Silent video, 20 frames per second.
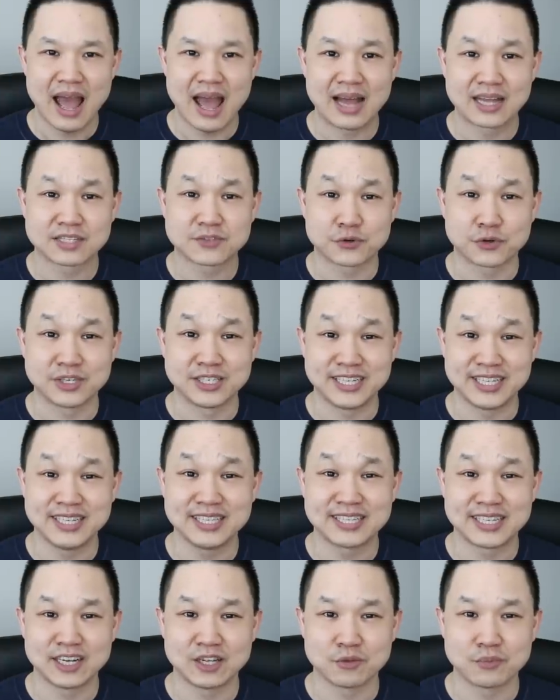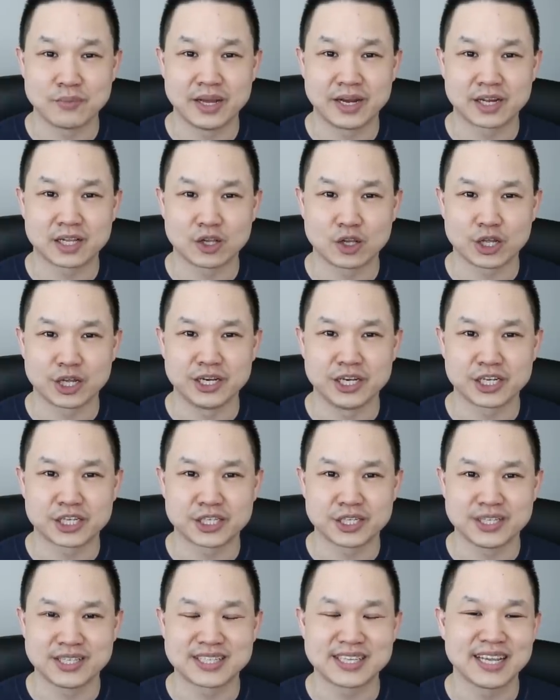As for detailed medical
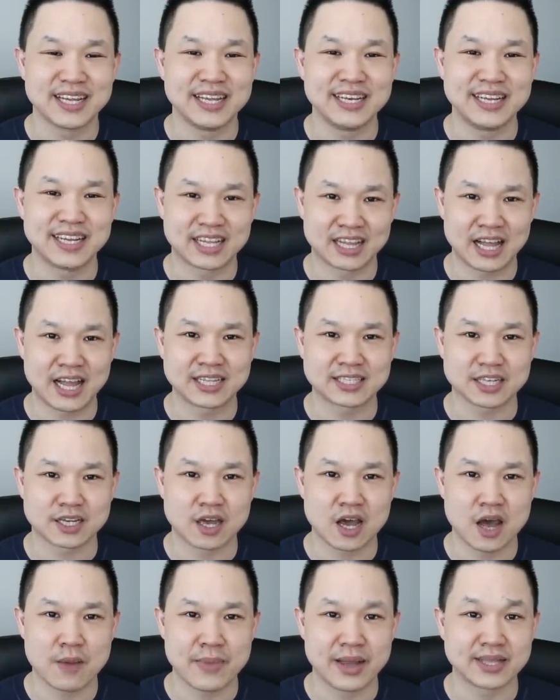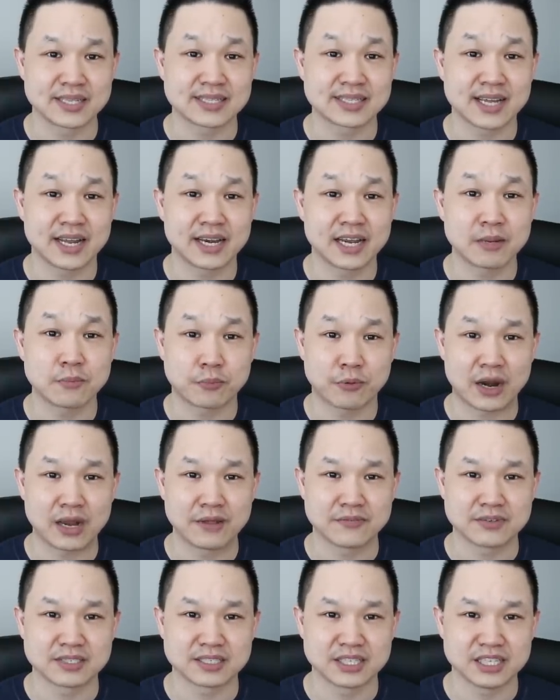conditions, he declined to comment, citing
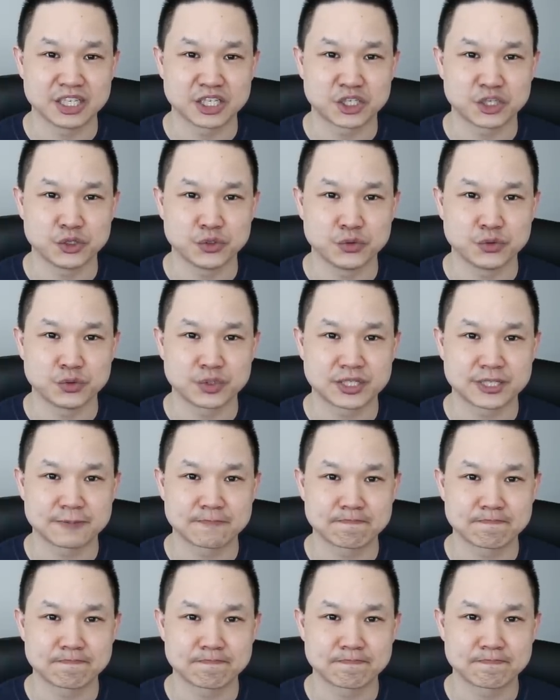privacy issues.